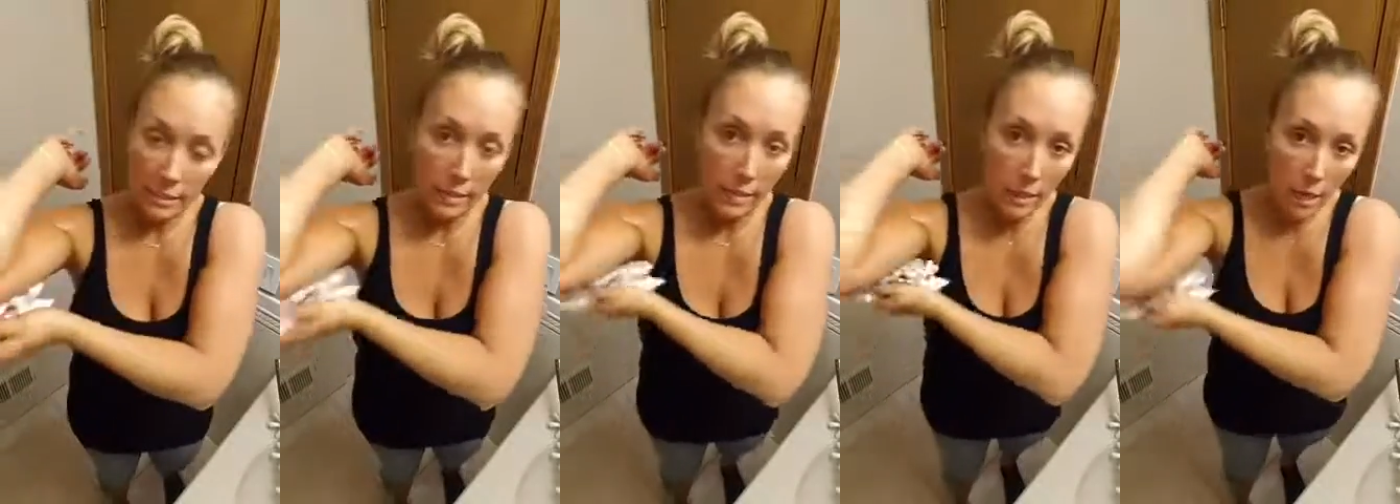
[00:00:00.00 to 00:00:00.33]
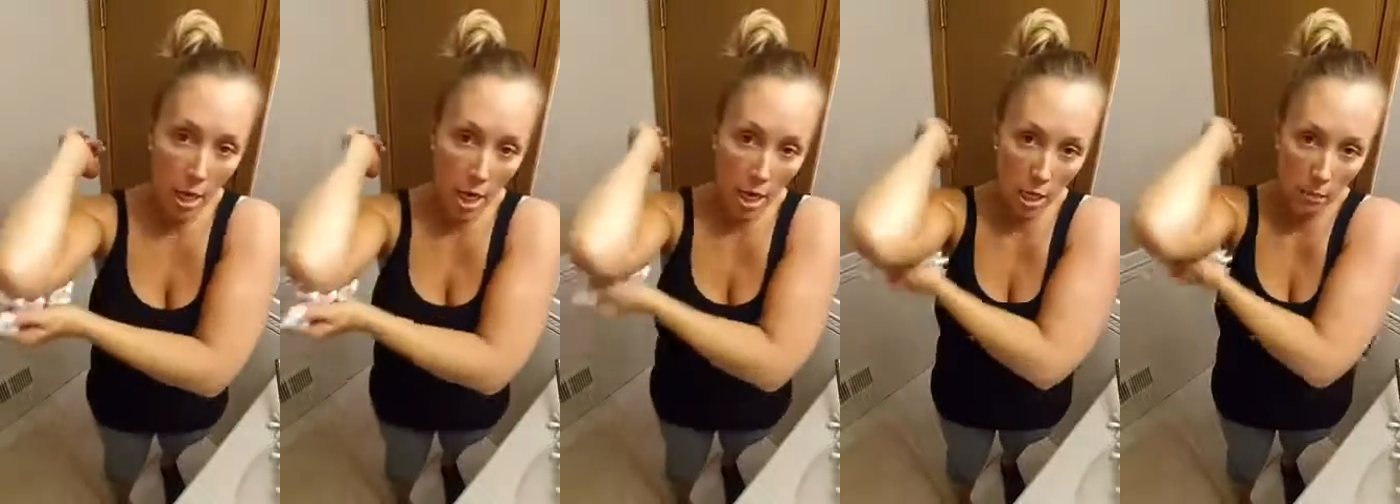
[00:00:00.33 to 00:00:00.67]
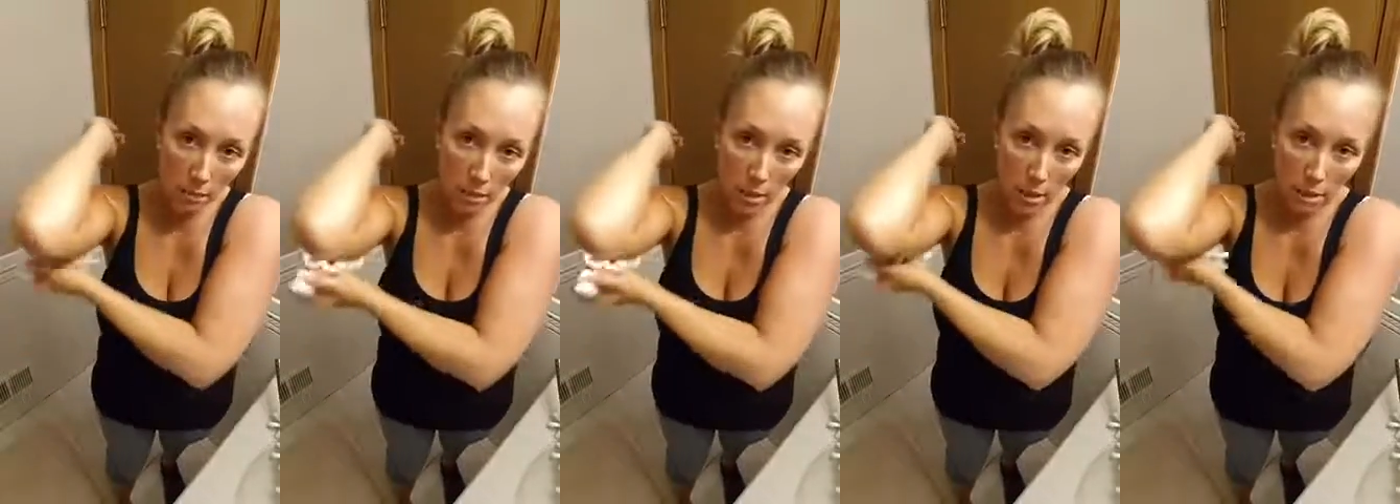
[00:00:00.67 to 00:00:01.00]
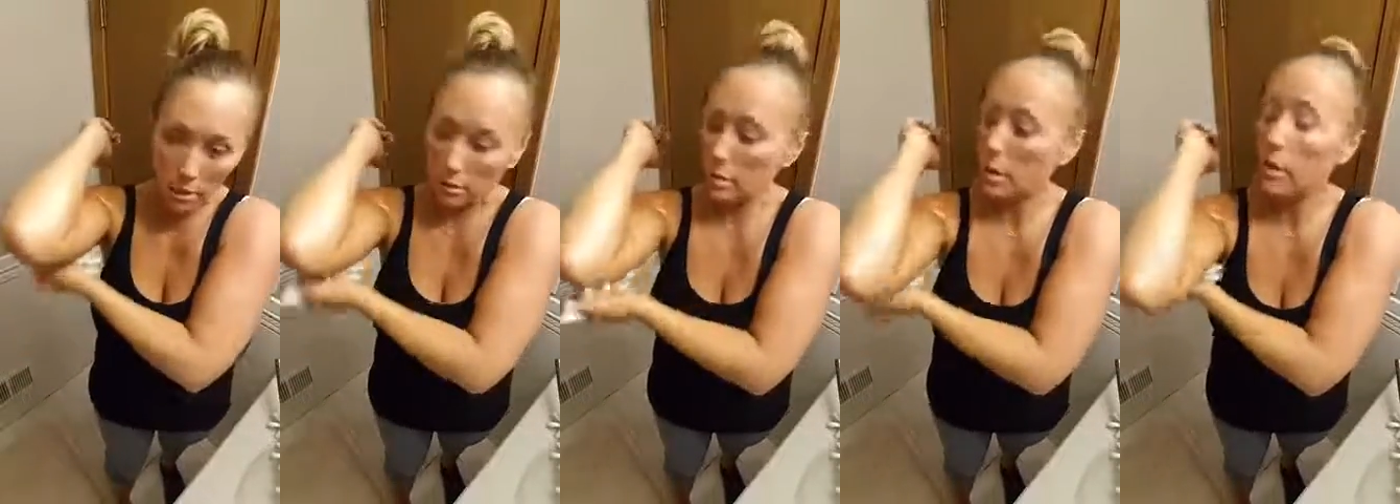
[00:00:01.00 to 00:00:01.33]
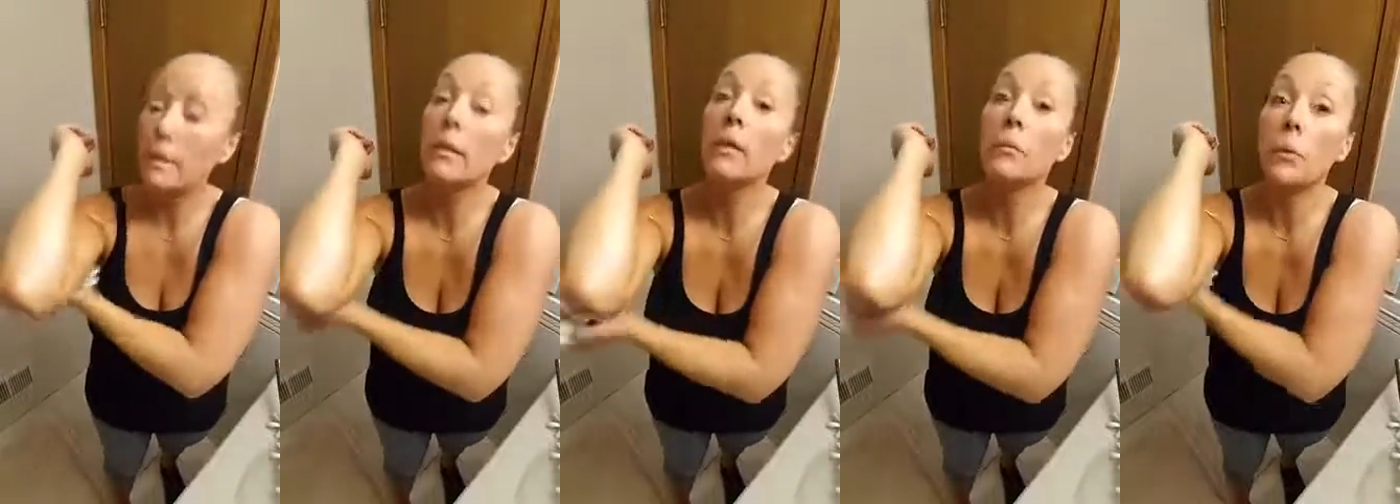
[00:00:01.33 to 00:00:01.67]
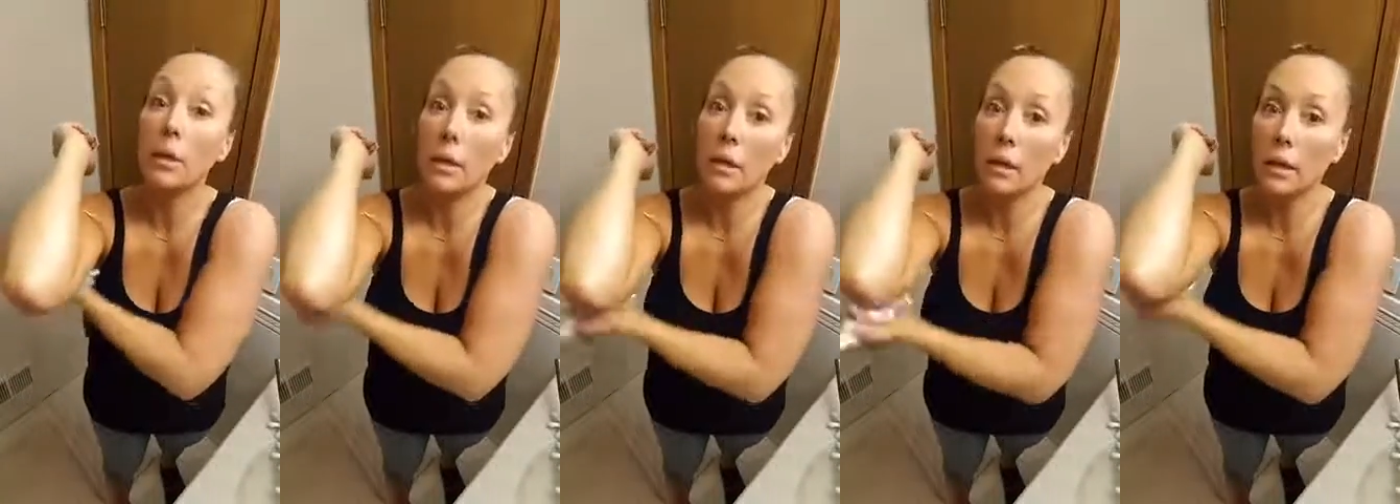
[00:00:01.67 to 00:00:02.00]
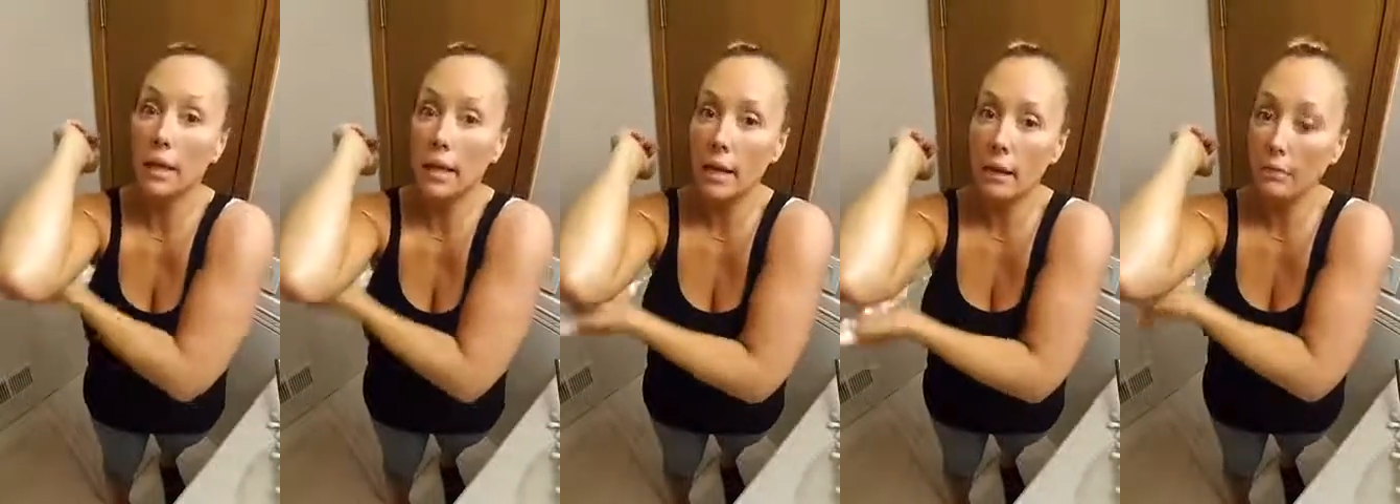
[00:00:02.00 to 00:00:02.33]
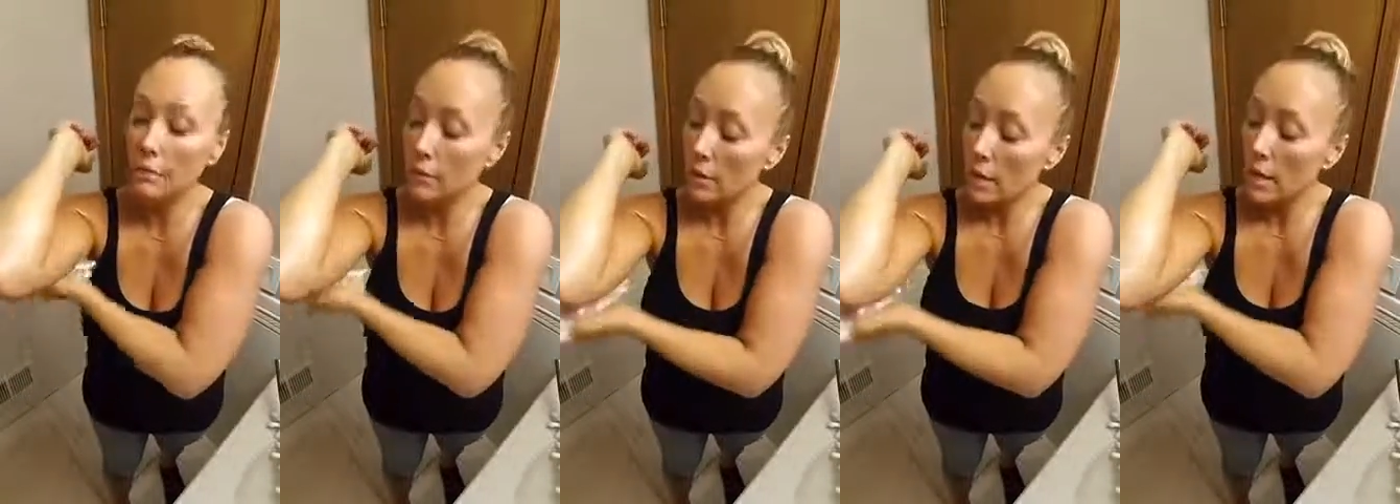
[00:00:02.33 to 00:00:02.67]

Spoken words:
that arm part that we all have,